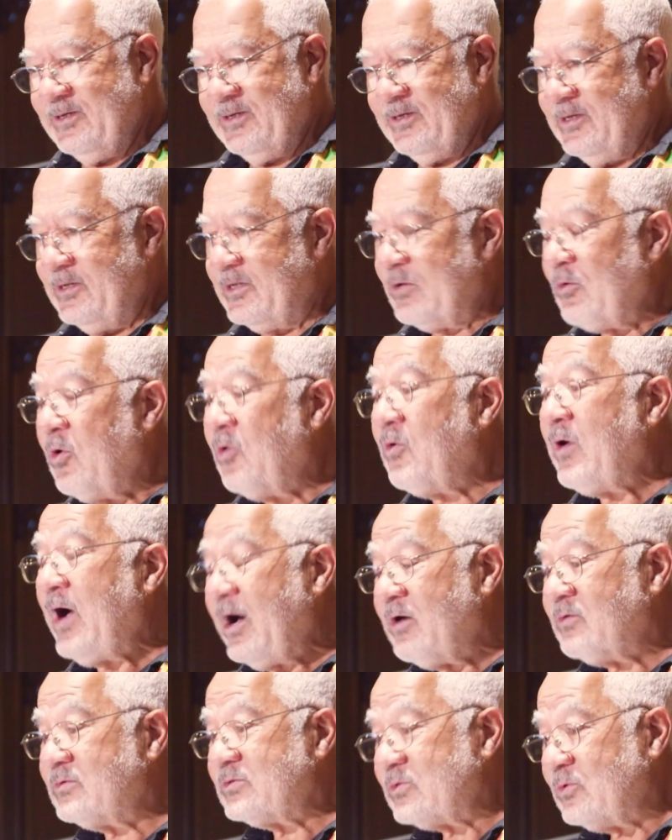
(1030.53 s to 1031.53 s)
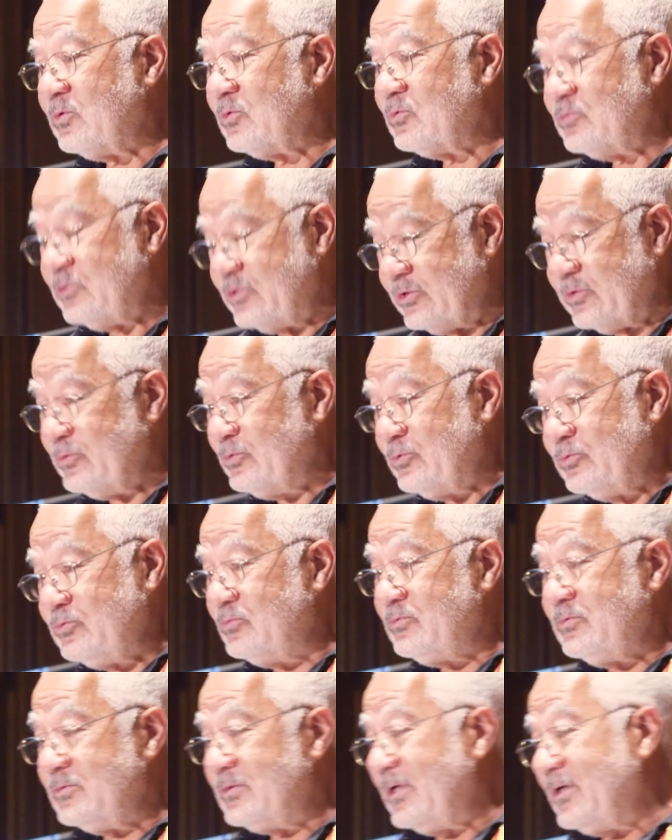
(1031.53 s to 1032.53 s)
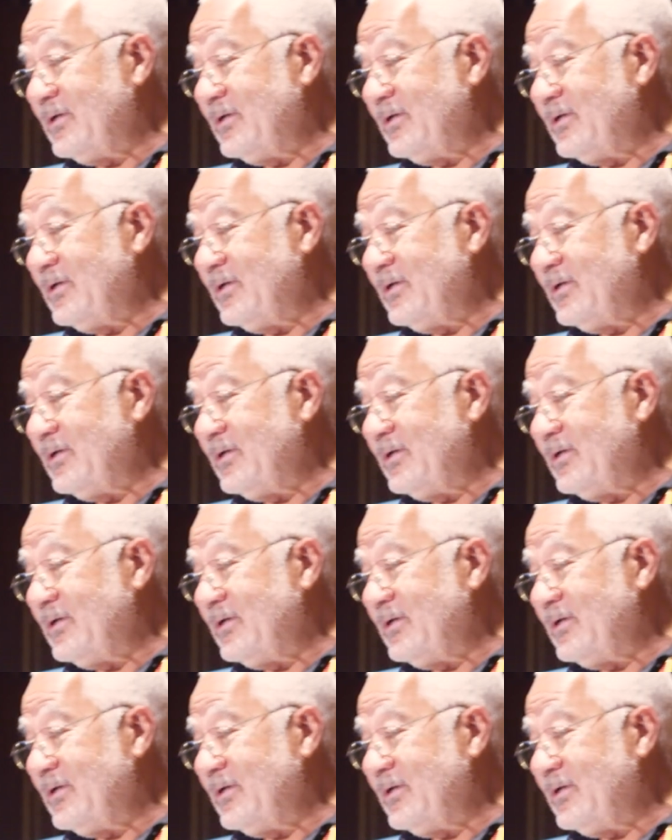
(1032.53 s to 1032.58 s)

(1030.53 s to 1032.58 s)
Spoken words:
the whole household, June,